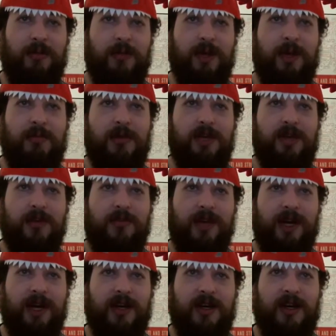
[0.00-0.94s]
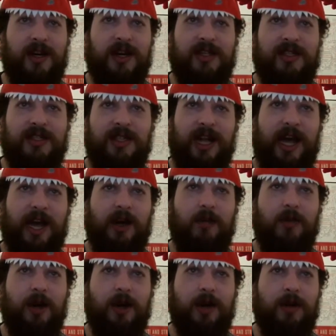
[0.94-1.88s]
Maybe you've got a slag
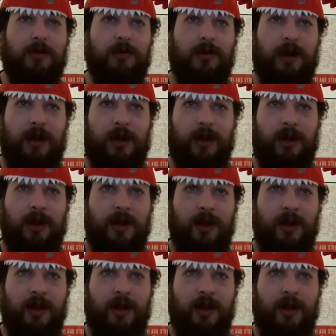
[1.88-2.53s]
waterfall.